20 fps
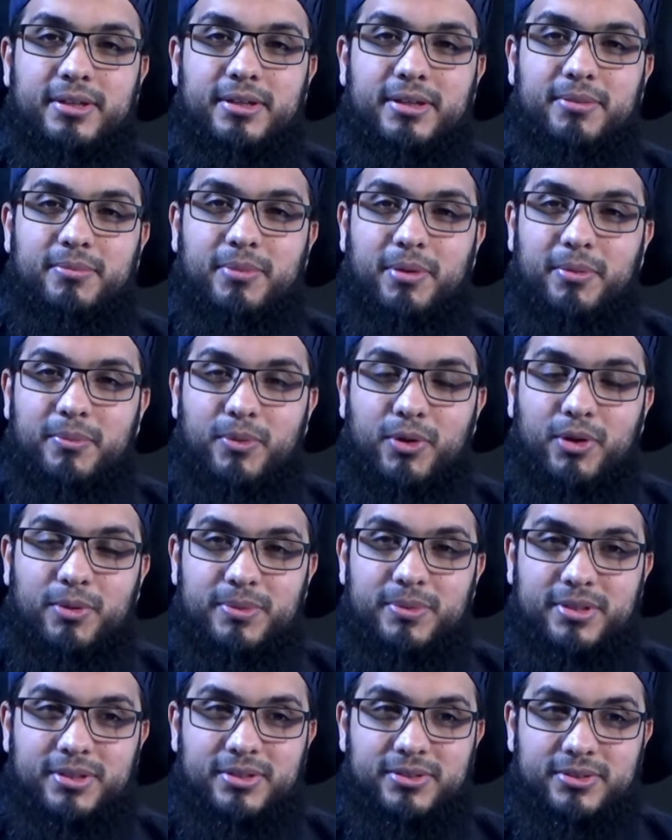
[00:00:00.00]
Imam
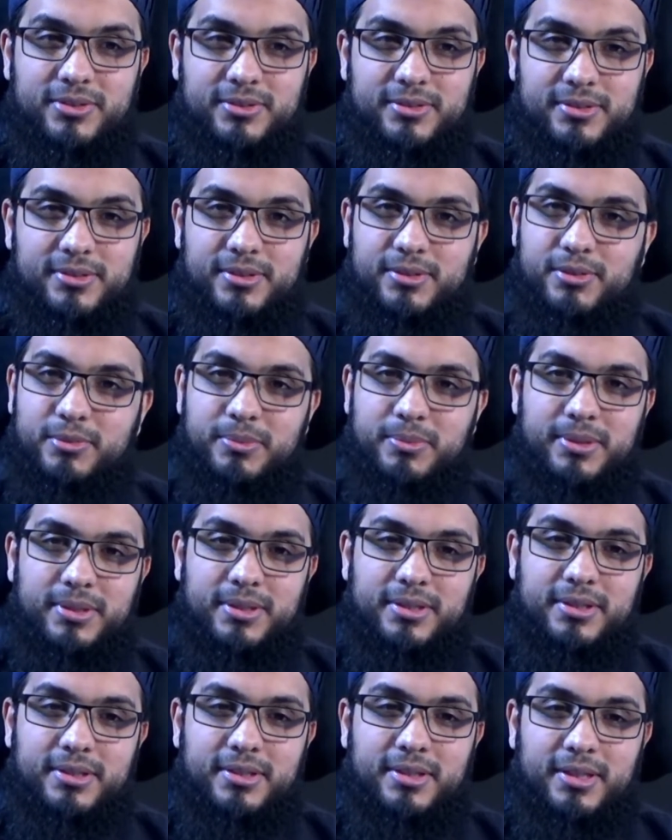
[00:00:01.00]
Muhammad considered it to be
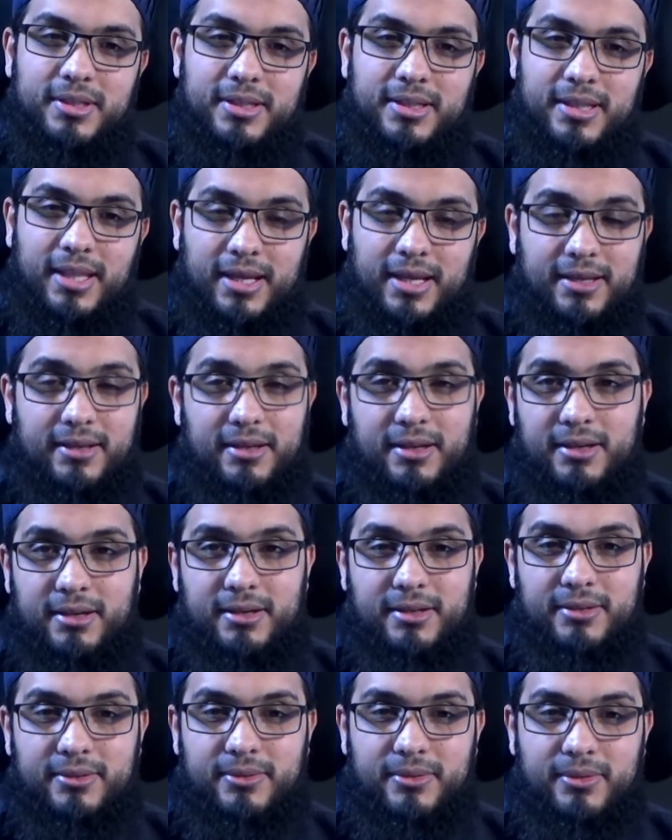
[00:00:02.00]
like,
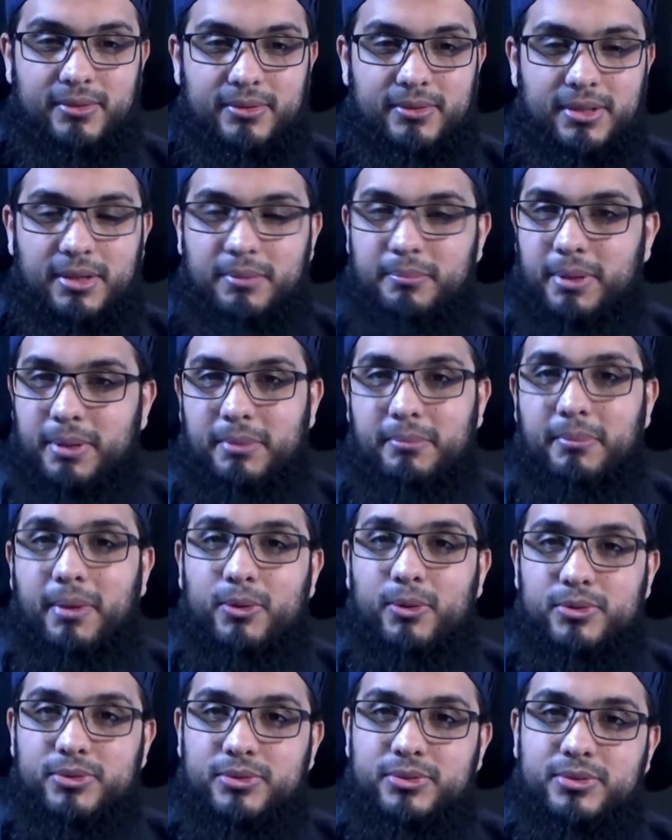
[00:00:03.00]
was it a big
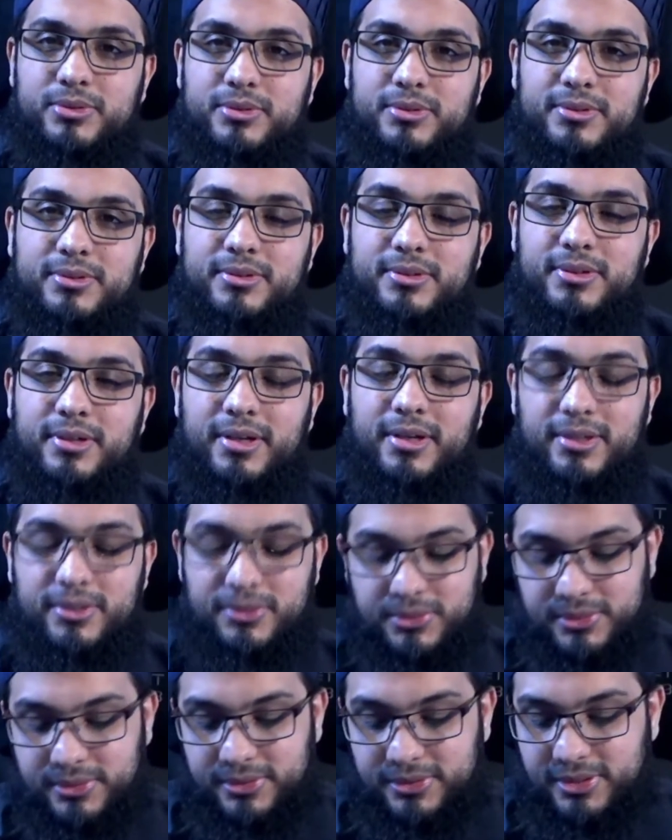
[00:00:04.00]
mouse, right?
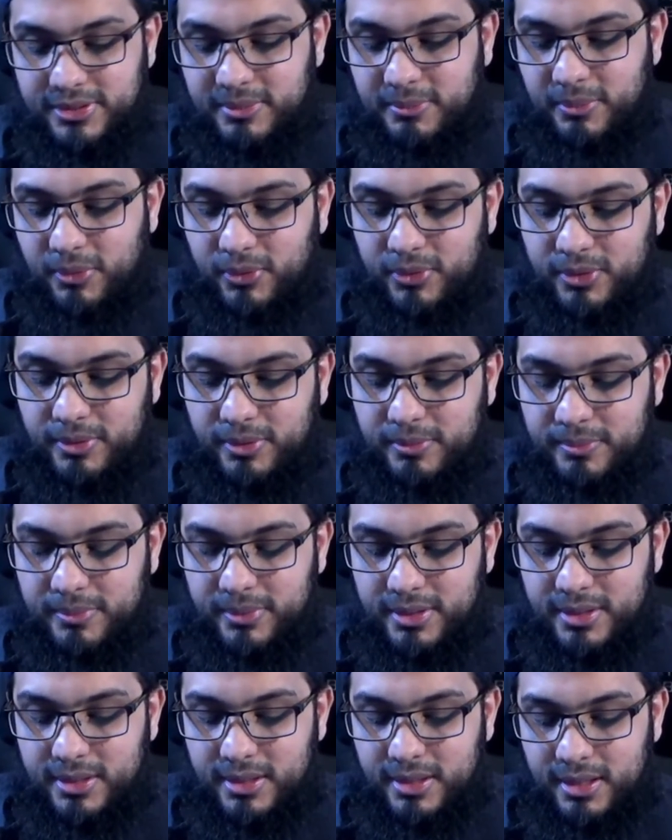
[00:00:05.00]
So the same hukum,
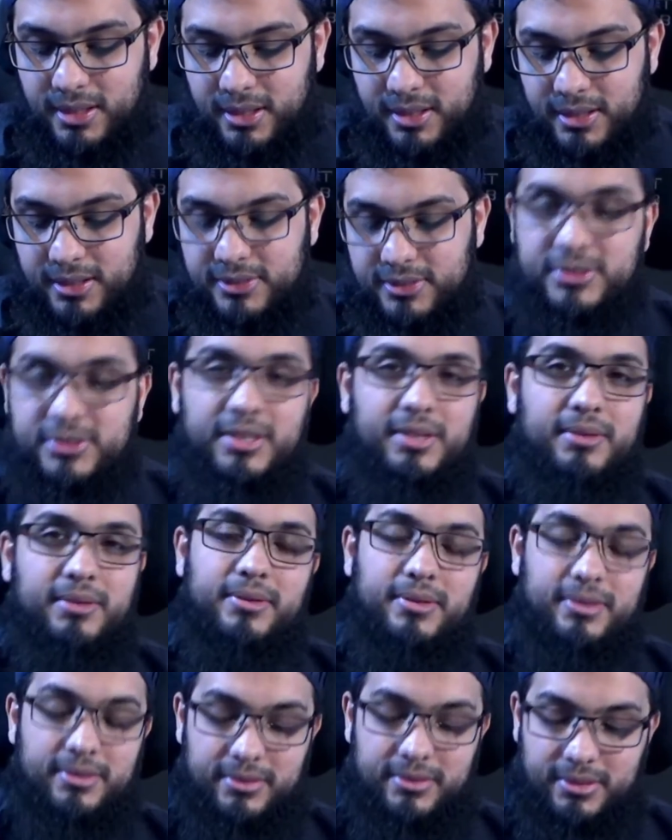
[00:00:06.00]
same
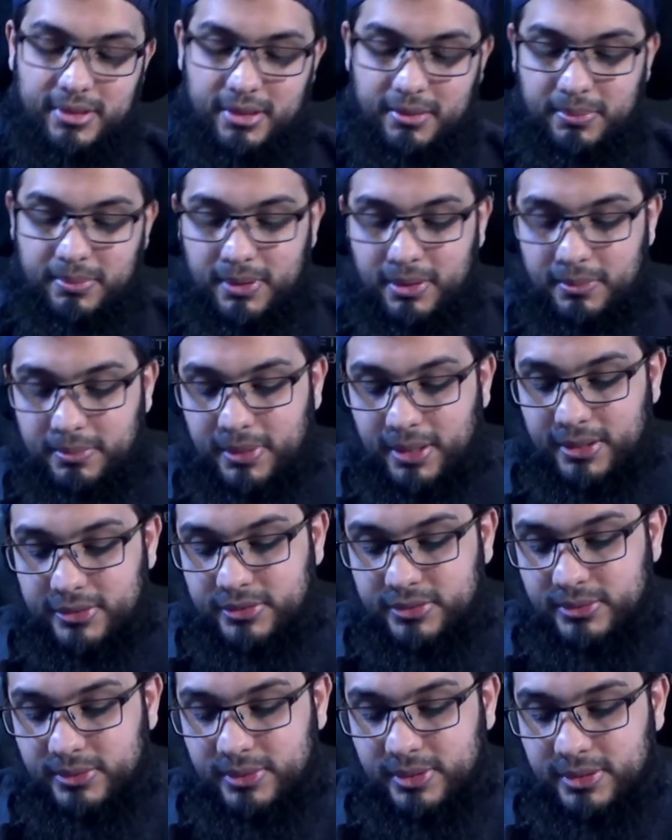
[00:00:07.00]
applies
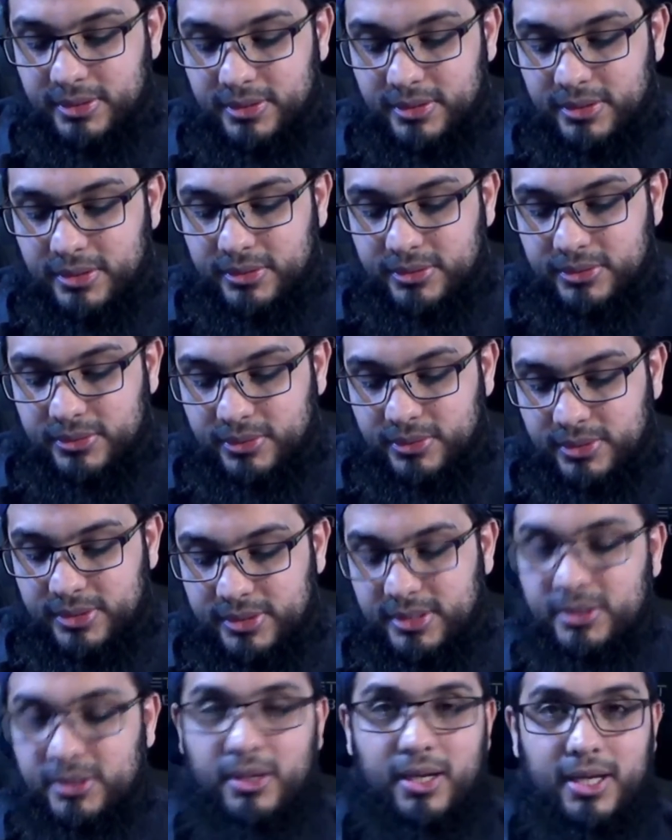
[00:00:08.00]
to it. So
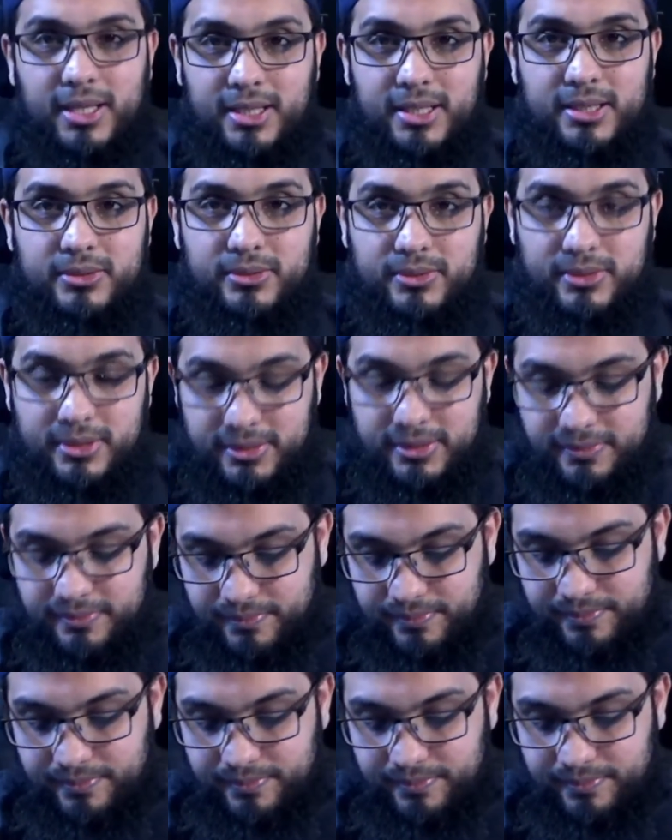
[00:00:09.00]
they're not halal to eat.